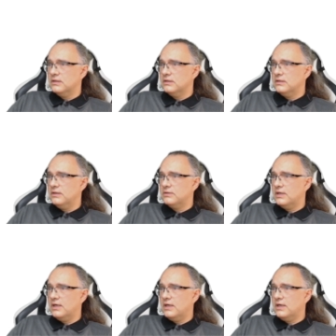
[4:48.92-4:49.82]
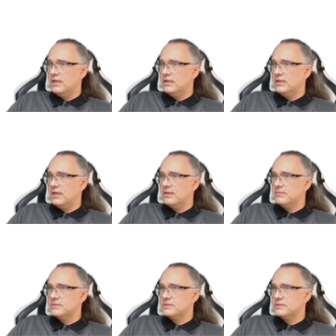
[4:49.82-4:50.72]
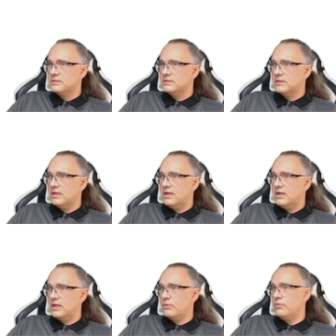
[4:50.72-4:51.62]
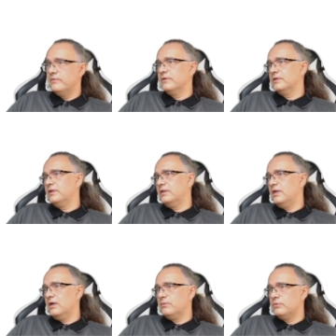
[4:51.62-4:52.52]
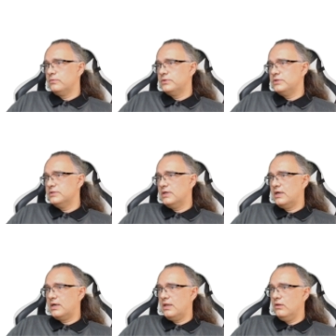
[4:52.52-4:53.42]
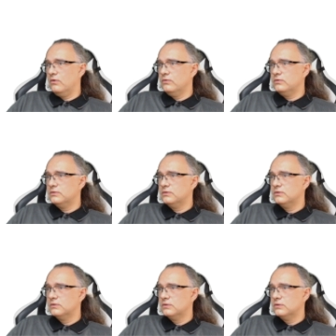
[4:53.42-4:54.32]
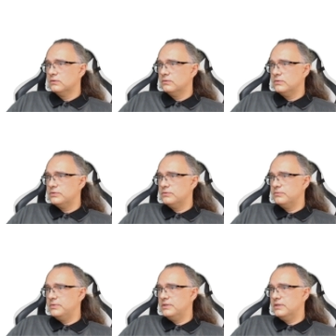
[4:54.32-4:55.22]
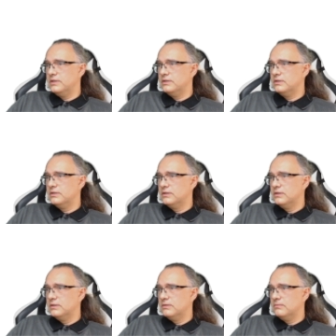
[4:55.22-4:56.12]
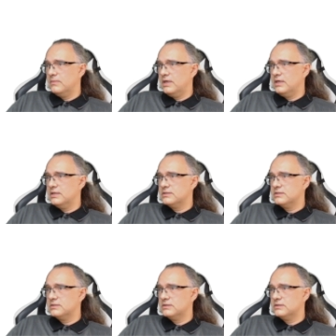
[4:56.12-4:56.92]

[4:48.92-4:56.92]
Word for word: delta I times R equivalent at the output, which is R load, which will be then minus